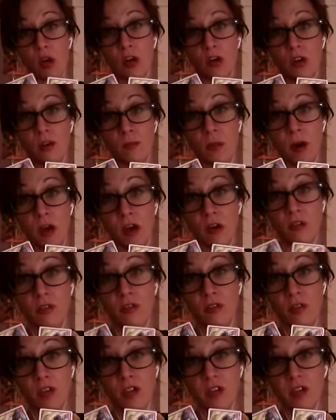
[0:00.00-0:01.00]
a good
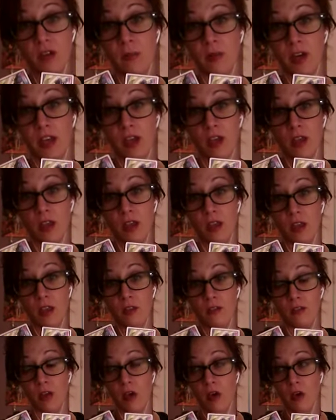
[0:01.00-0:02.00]
person, Gemini,
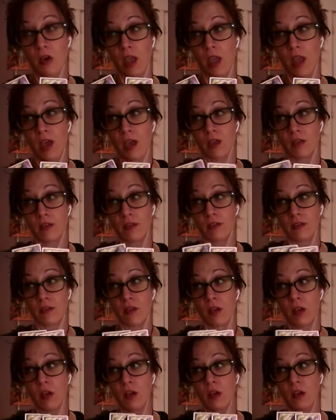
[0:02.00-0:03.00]
as long
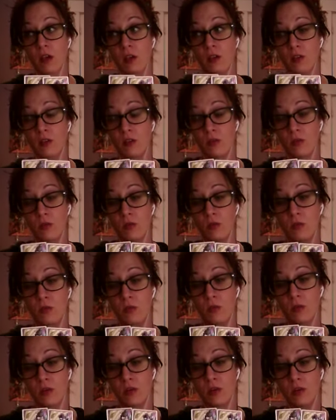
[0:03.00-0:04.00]
as
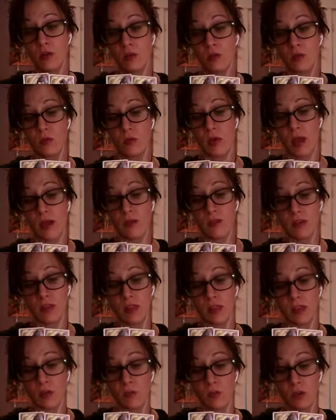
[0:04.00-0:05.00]
you do
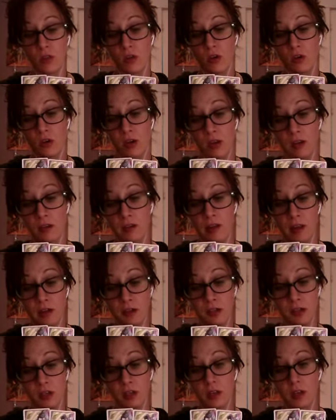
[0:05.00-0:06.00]
everything with good
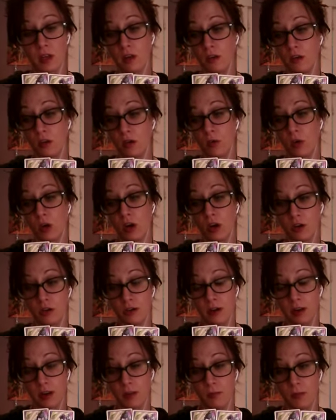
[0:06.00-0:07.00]
intention and don't
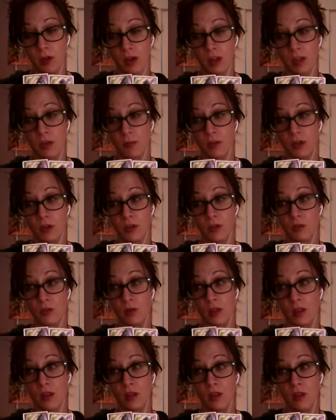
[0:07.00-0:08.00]
hurt anybody, but do
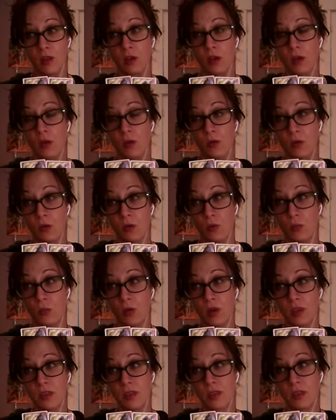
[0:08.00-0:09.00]
it
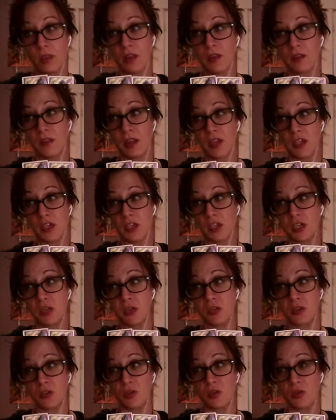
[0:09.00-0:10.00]
with the
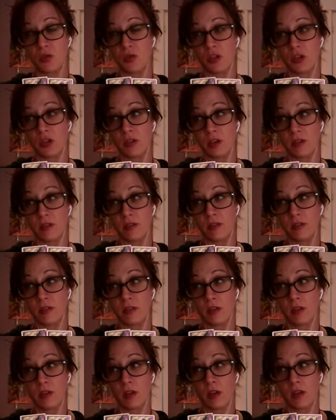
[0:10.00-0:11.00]
intention to
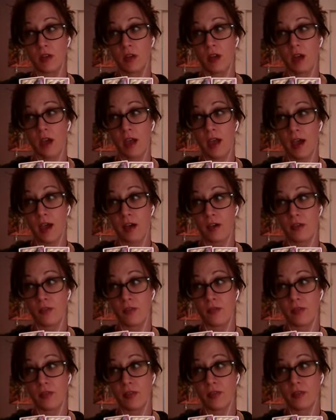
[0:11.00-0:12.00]
just
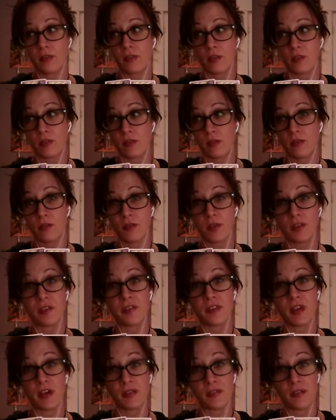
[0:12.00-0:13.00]
have full
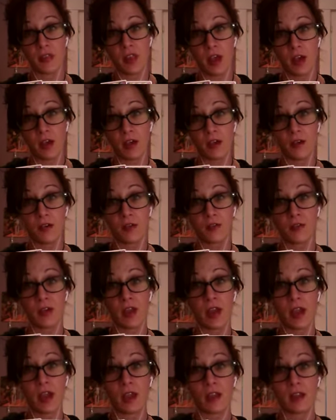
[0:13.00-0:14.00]
self love
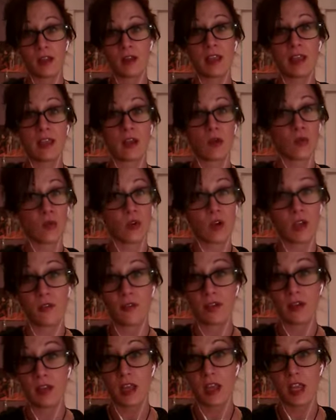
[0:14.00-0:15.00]
and equal give
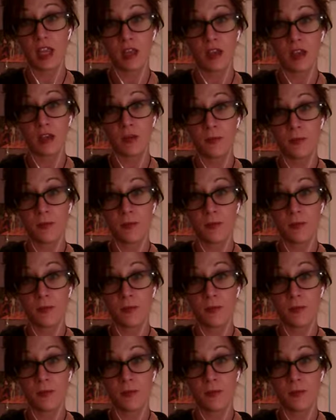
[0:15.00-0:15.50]
and take.